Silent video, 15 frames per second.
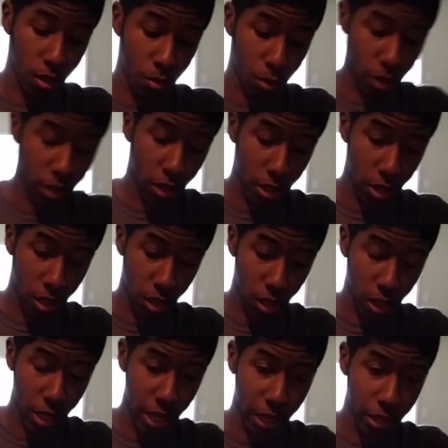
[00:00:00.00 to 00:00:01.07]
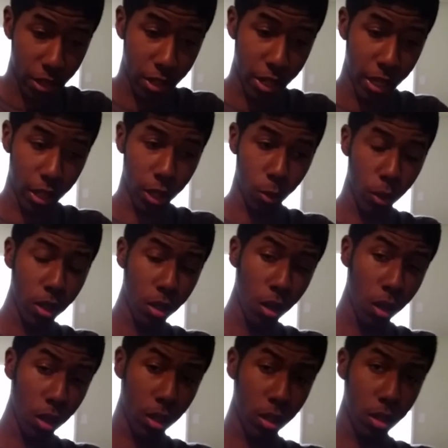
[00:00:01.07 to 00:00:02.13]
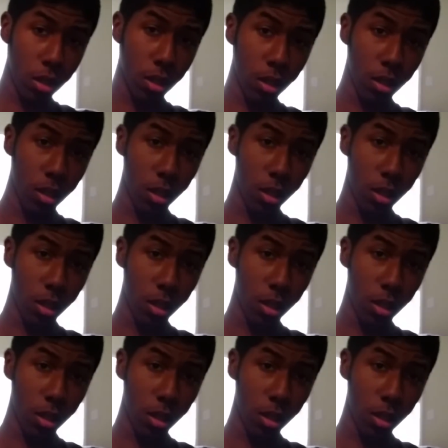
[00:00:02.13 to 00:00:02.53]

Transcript: Because he had set 3 cards,